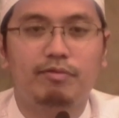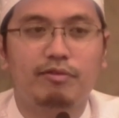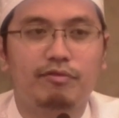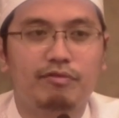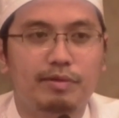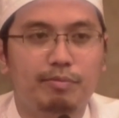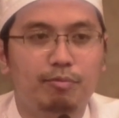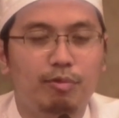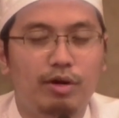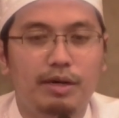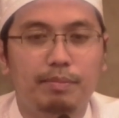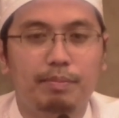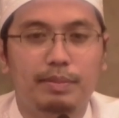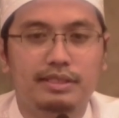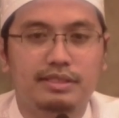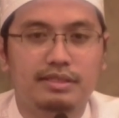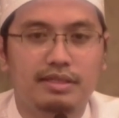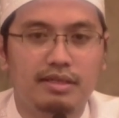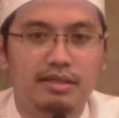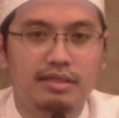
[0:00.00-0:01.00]
Prophet Muhammad
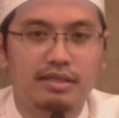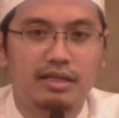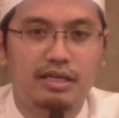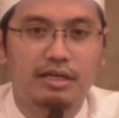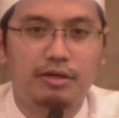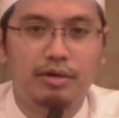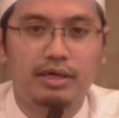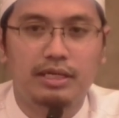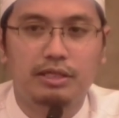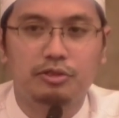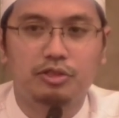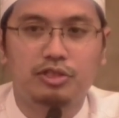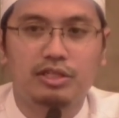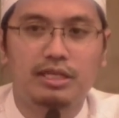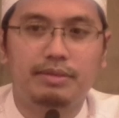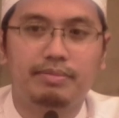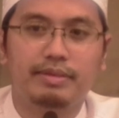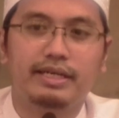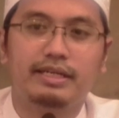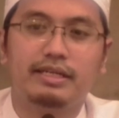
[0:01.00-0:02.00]
sallallahu alaihi
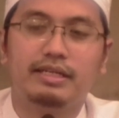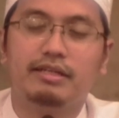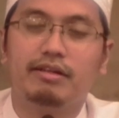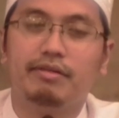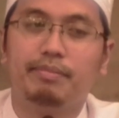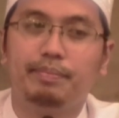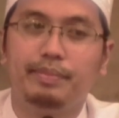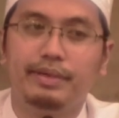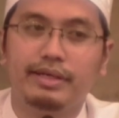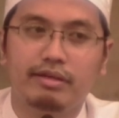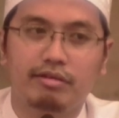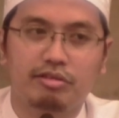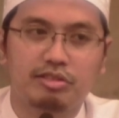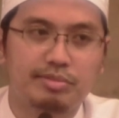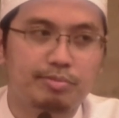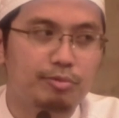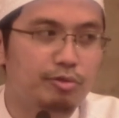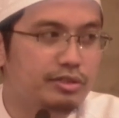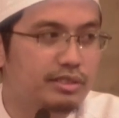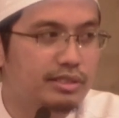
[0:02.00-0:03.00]
wasallam, and the biggest
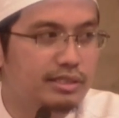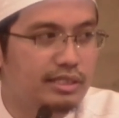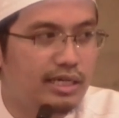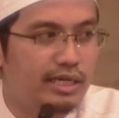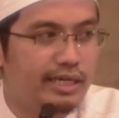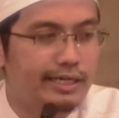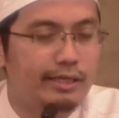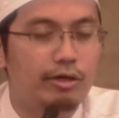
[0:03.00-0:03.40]
mu'jizah,